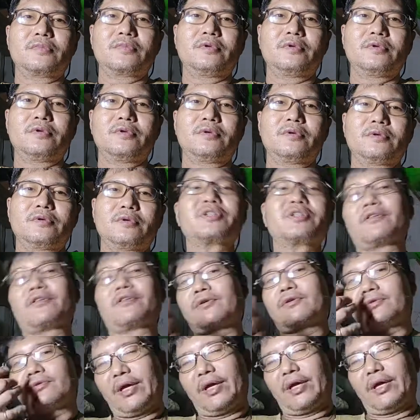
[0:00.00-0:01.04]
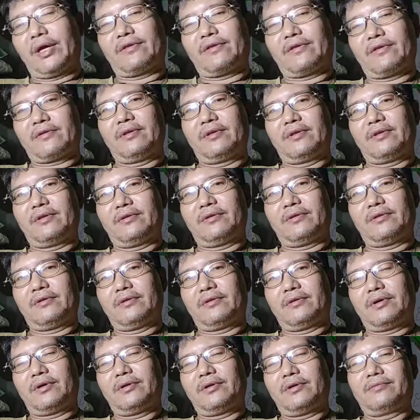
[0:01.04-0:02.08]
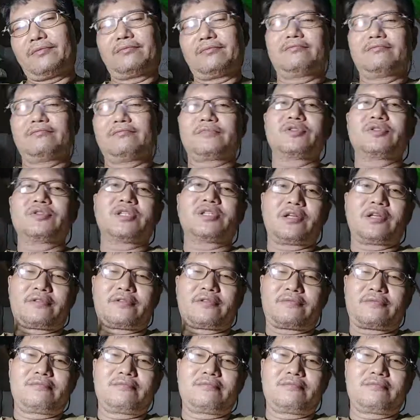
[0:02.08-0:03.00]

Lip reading: could just go to waste or could just